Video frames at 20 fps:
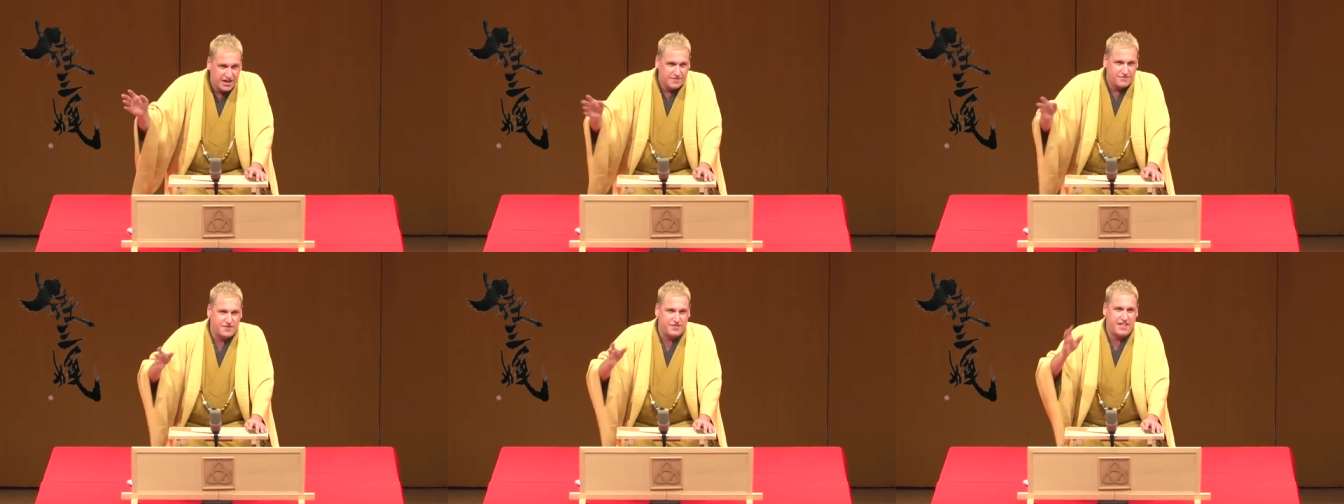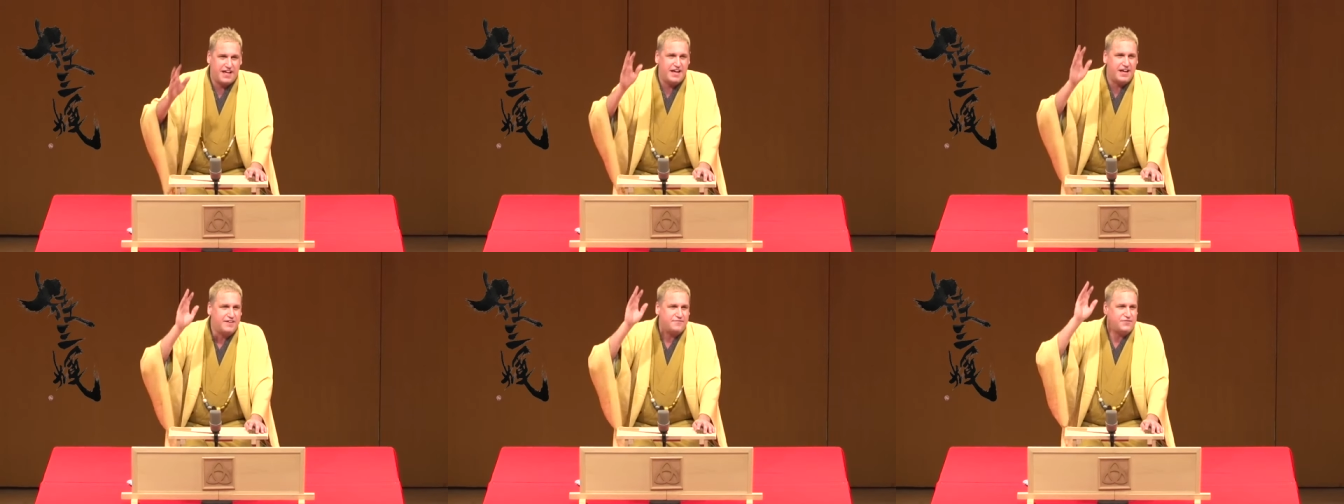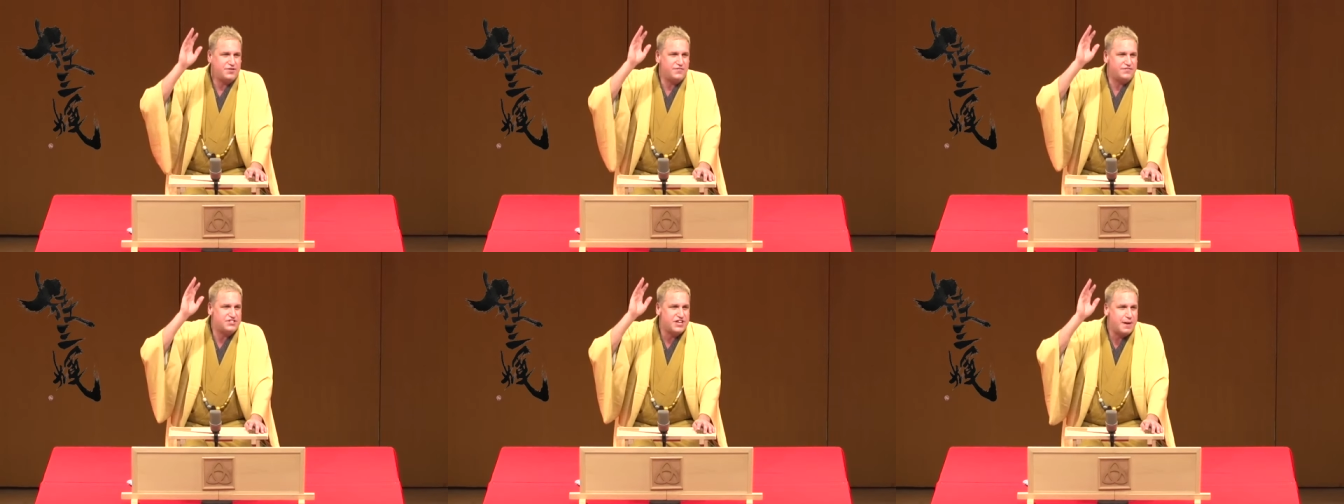For that,
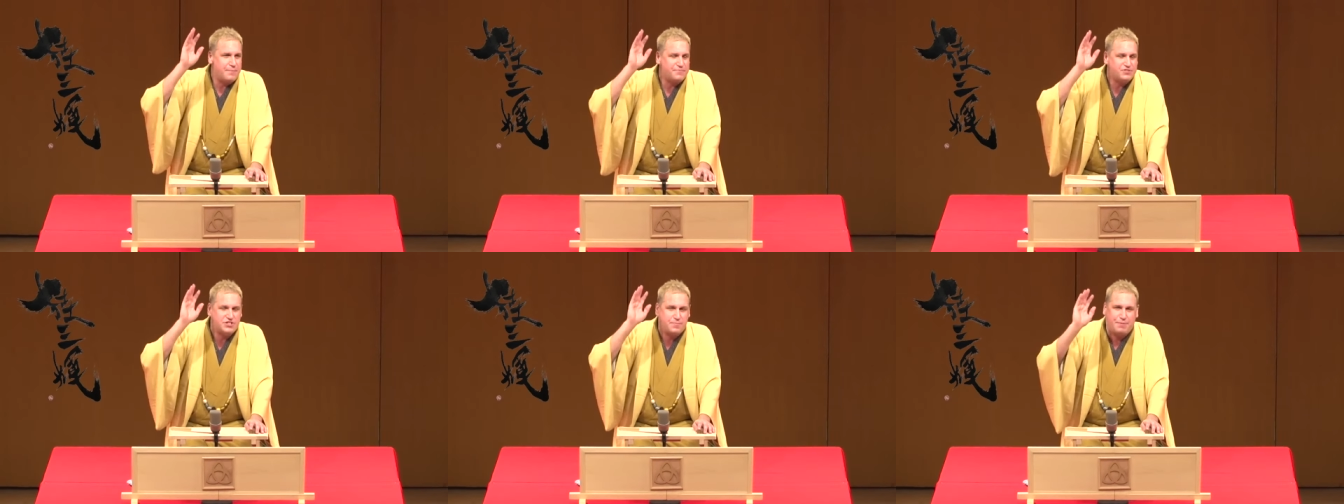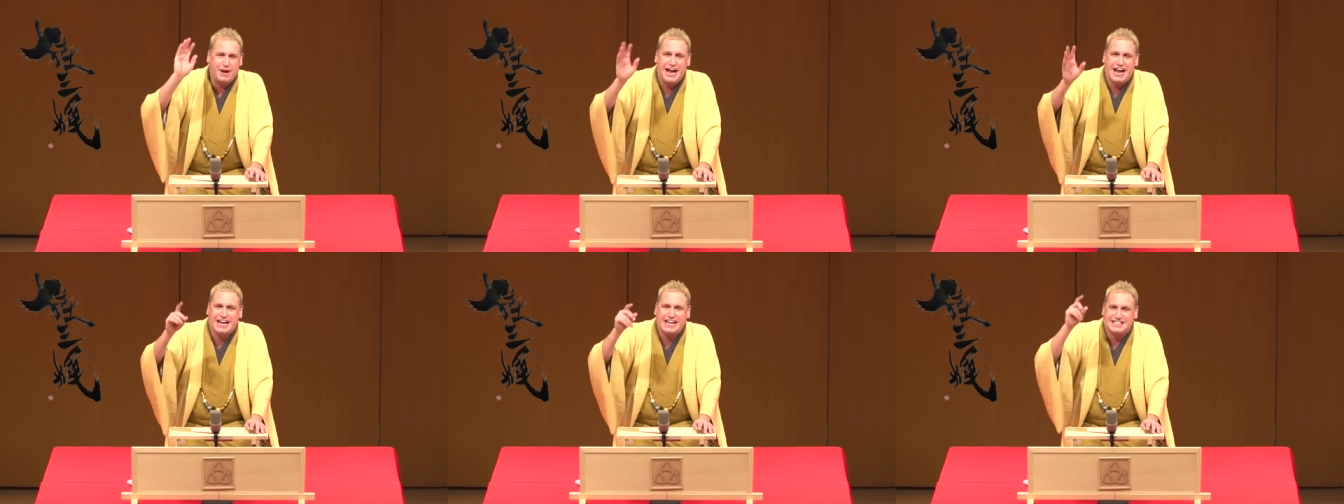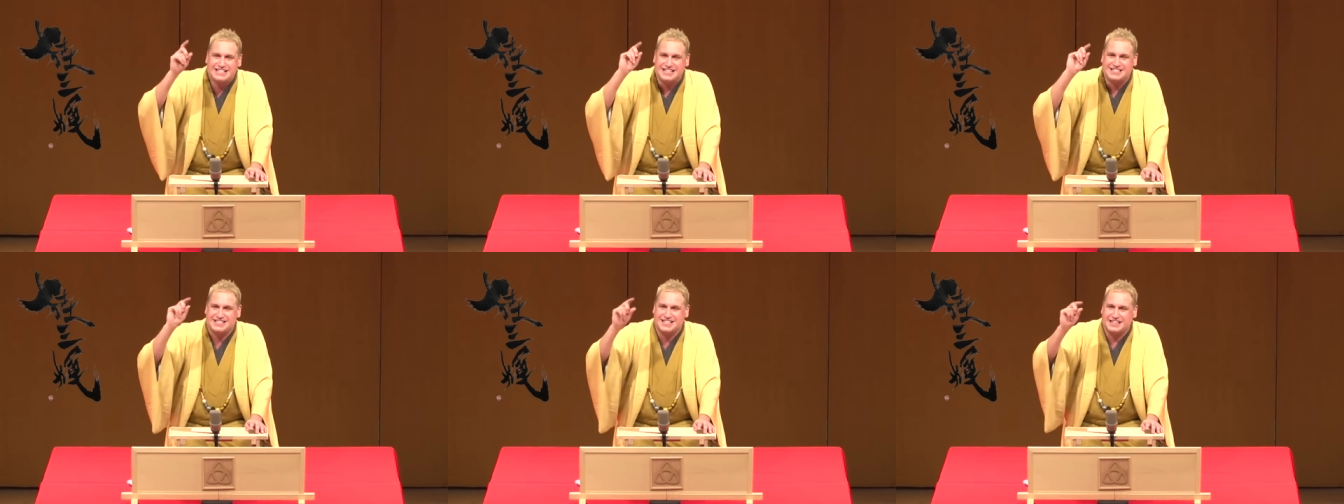for Jap Japan,
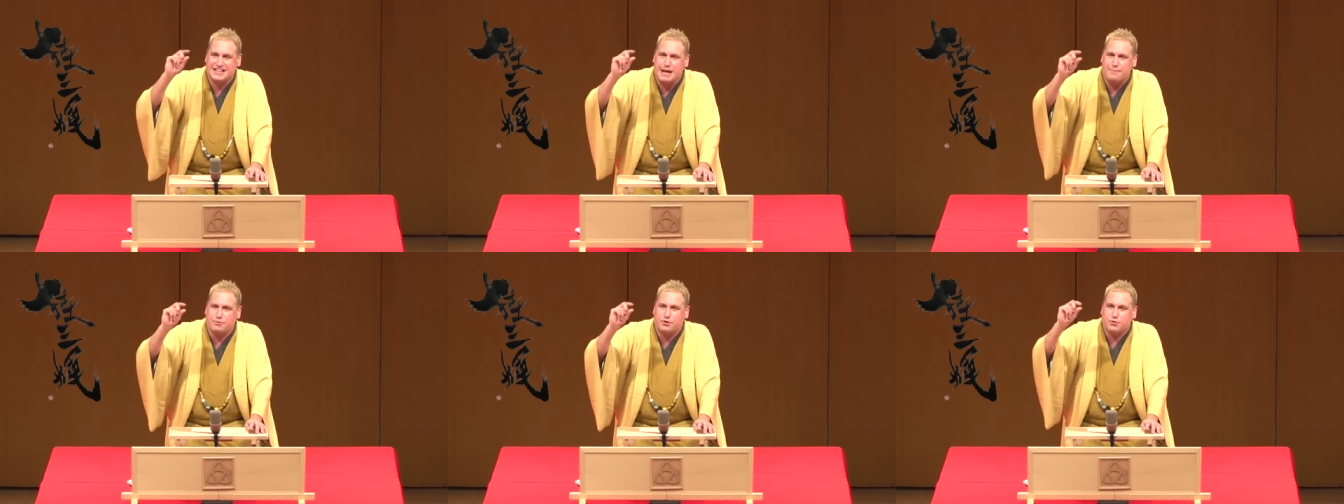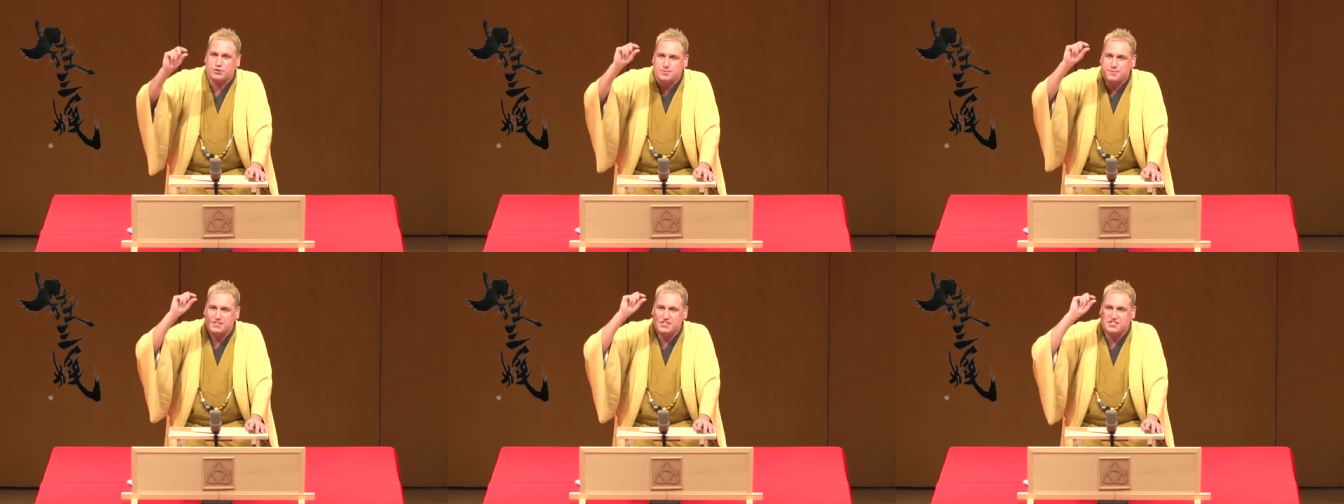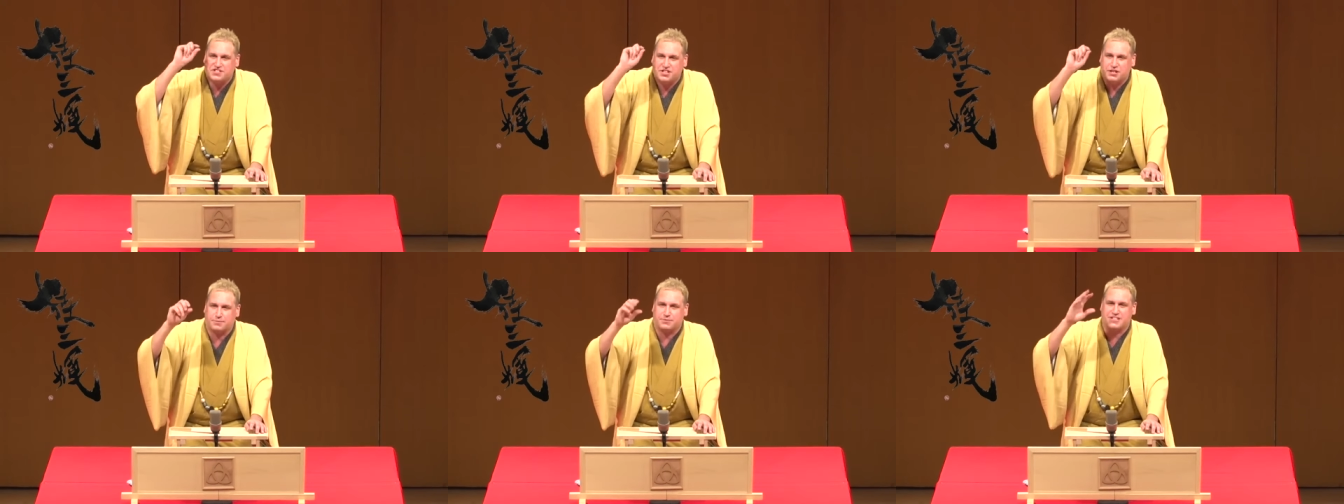it's a syllabary, which means
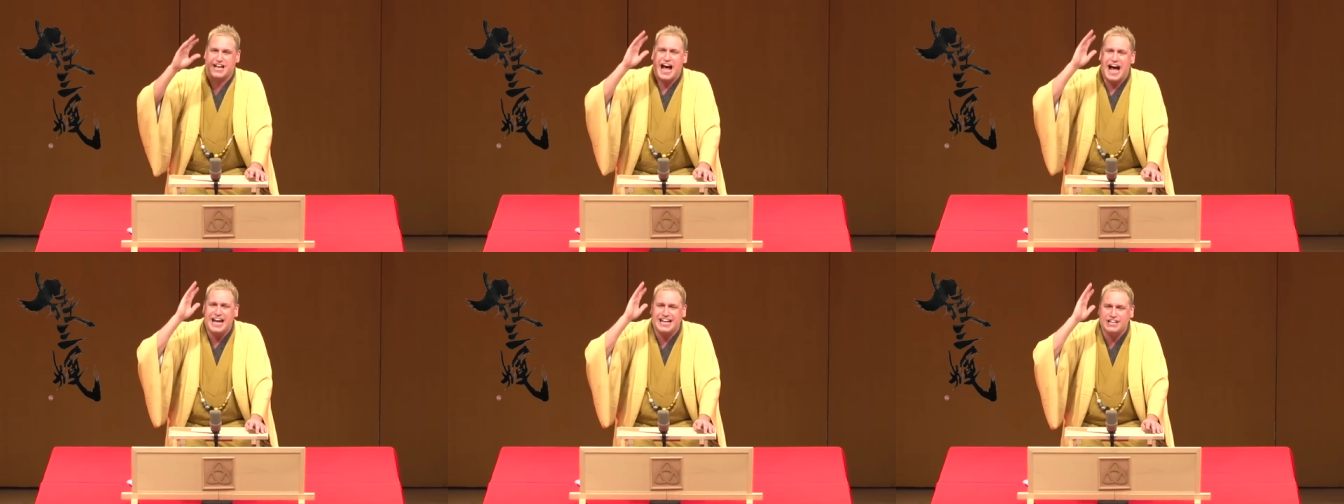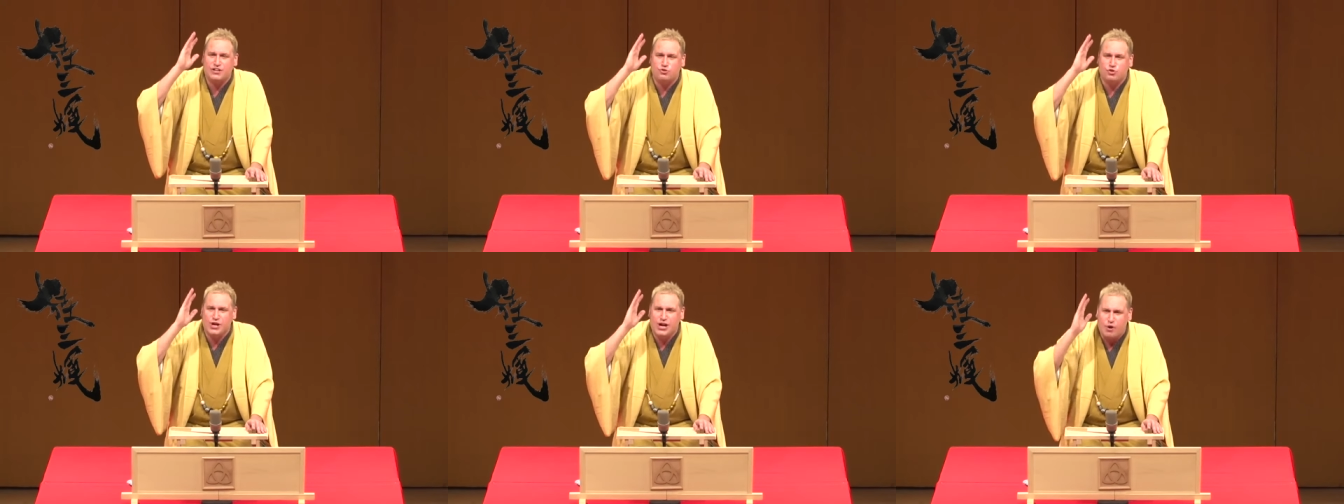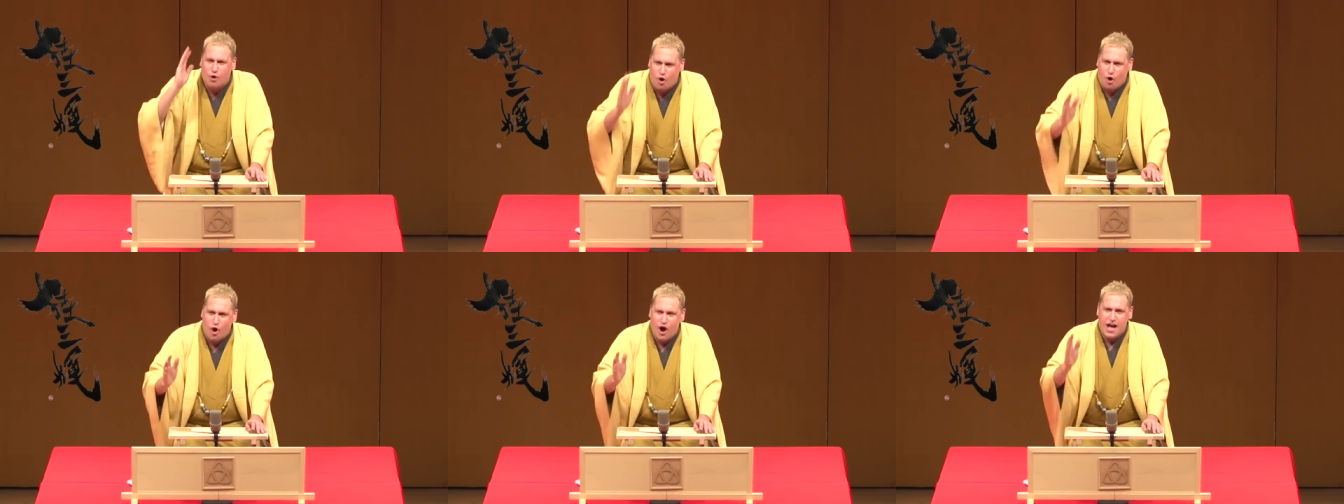it's syllables. A, I, U, E,
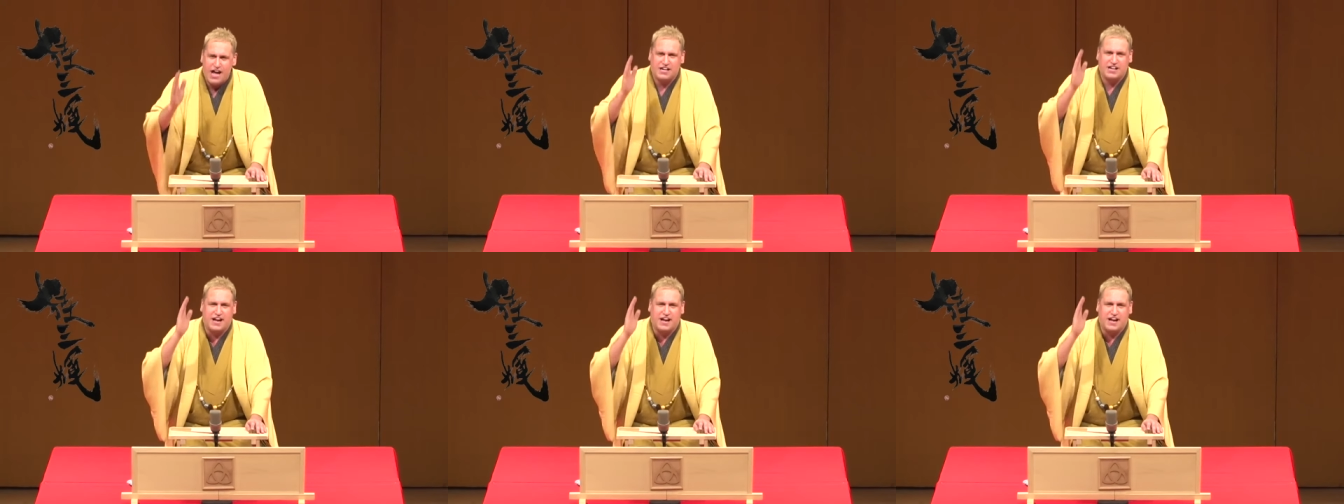O,